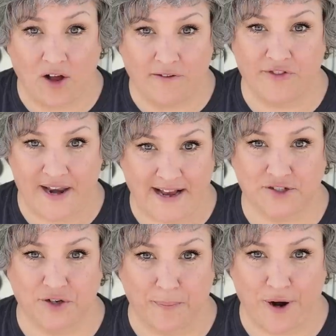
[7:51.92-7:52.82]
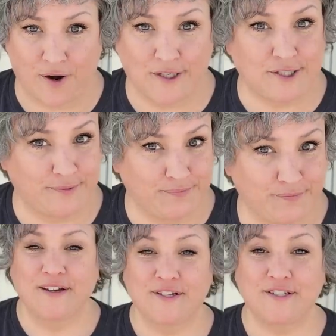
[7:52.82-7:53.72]
all of the national parks.
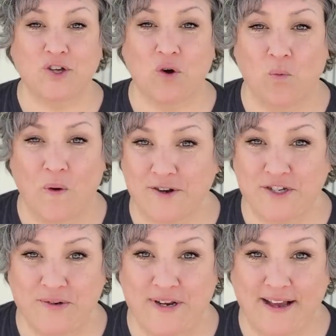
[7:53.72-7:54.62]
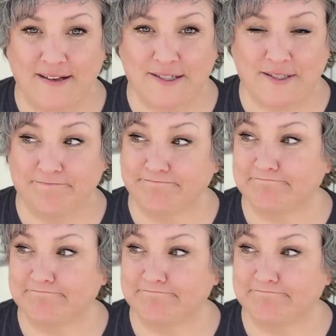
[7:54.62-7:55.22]
So where to next?